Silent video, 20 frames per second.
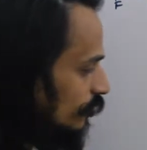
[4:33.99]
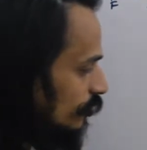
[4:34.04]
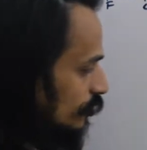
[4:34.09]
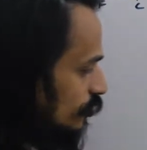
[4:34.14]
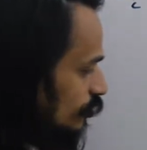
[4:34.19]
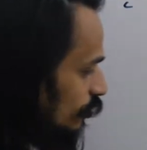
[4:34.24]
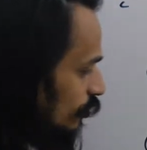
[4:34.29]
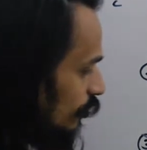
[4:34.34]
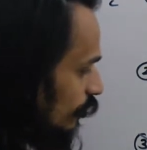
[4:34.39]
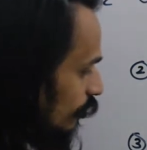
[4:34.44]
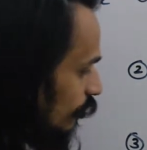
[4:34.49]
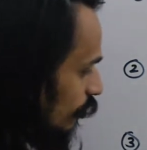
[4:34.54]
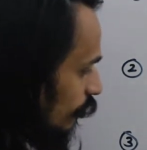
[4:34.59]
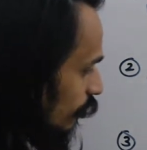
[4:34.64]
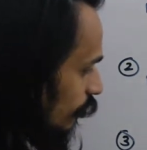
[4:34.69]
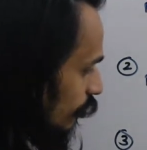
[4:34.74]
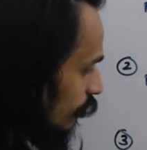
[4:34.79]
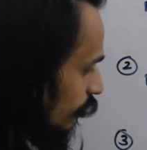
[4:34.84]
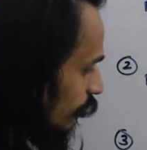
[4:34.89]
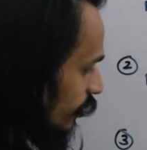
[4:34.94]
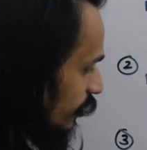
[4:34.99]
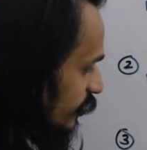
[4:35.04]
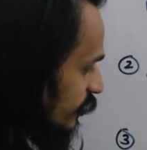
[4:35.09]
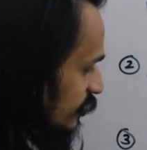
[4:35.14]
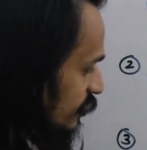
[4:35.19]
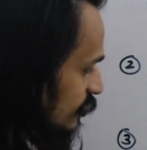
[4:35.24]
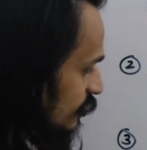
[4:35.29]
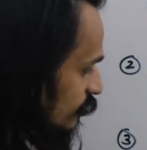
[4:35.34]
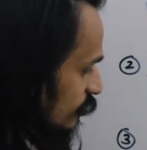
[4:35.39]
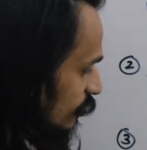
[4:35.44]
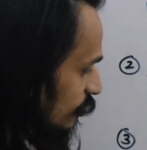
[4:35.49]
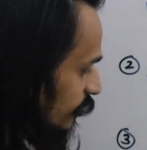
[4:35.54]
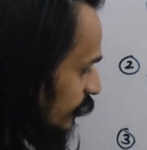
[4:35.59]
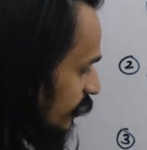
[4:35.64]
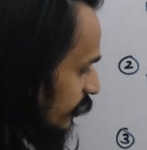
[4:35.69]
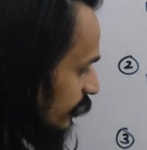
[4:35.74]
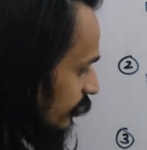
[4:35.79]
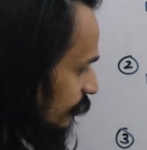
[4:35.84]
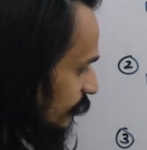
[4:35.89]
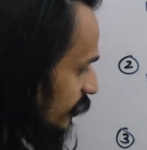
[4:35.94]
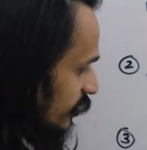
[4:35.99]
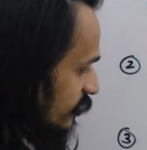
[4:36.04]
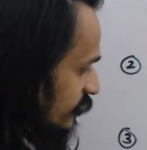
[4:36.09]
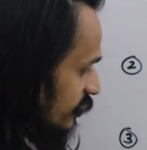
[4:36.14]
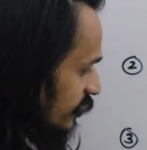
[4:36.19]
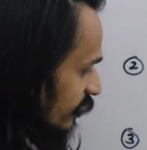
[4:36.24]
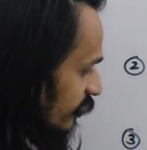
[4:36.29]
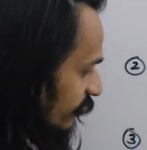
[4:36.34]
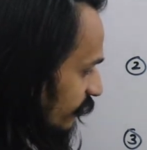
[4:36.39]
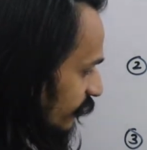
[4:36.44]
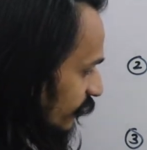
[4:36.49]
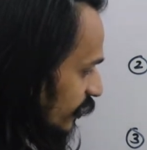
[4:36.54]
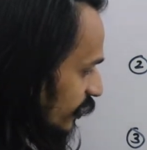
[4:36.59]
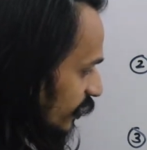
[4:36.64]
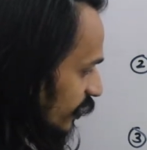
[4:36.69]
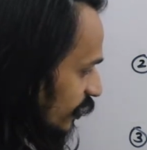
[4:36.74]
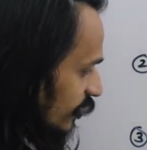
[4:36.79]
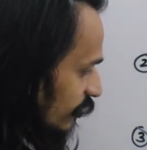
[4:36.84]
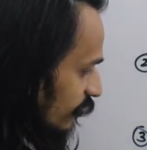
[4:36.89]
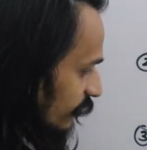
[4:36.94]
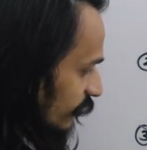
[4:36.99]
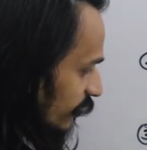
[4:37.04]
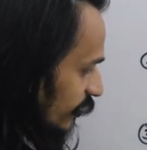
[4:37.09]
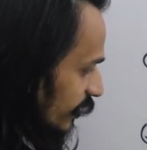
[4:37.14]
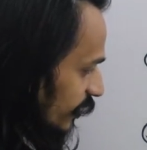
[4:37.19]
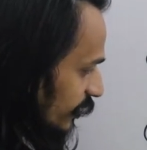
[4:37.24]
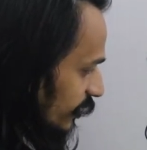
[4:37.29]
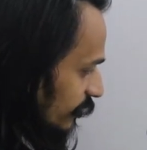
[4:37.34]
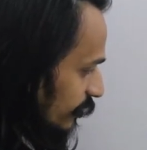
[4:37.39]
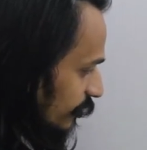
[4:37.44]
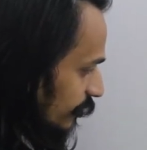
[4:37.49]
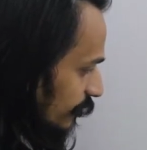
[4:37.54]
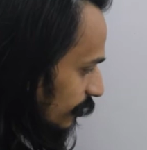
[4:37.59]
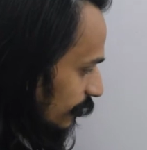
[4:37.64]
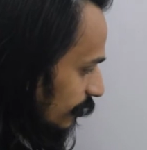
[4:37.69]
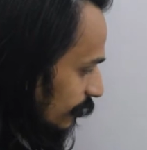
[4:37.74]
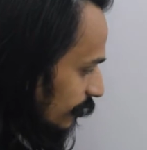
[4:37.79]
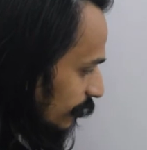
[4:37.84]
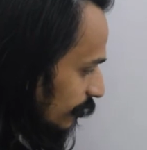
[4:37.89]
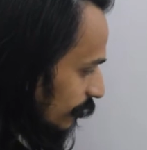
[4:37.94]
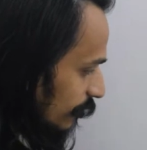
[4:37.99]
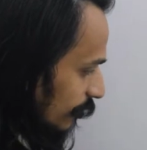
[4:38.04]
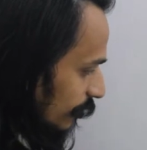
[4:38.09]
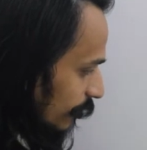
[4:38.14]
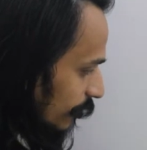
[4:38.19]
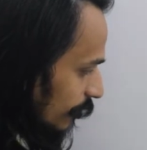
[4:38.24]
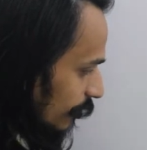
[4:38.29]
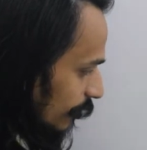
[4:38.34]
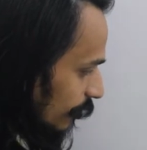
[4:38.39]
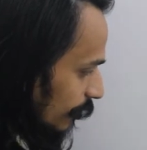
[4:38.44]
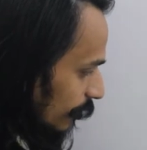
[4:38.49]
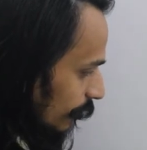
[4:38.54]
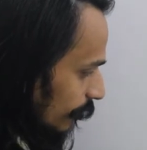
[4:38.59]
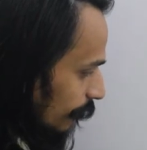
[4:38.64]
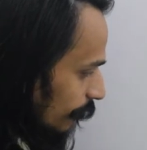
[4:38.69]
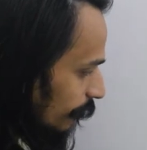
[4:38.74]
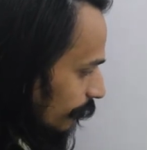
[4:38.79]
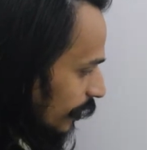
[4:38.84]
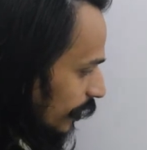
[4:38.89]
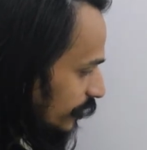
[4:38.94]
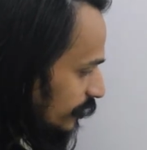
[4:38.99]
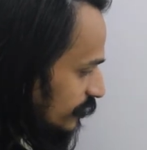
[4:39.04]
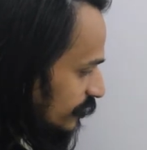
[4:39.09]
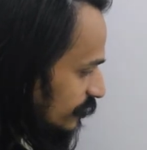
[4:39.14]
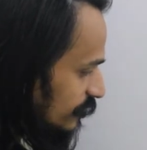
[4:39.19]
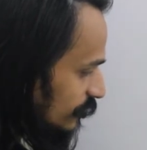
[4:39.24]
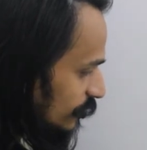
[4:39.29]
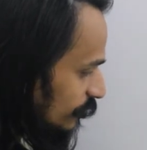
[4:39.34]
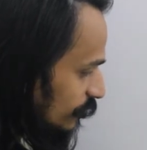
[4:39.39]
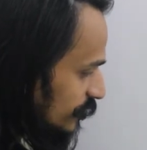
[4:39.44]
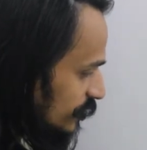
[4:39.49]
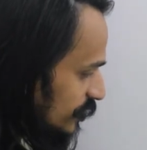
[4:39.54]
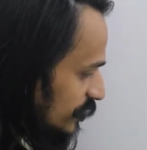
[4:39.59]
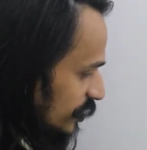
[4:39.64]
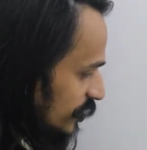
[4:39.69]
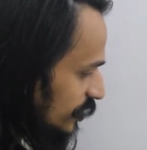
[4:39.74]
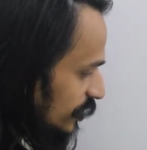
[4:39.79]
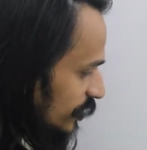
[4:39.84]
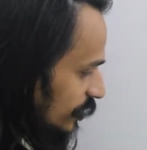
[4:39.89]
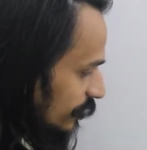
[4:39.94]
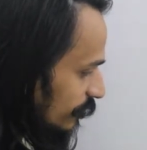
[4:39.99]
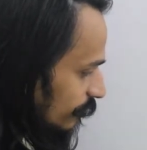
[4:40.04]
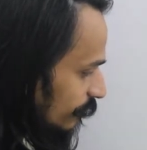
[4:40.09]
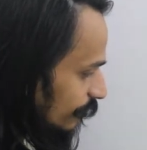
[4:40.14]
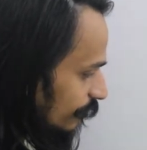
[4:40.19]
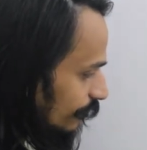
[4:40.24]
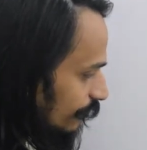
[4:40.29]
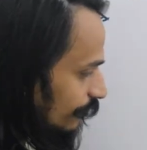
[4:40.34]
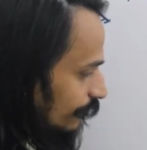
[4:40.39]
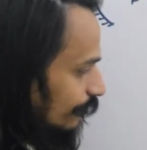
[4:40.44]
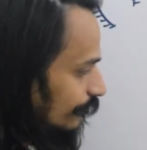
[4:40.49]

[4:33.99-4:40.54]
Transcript: So what this rule will tell me is if a ray of light passes through C,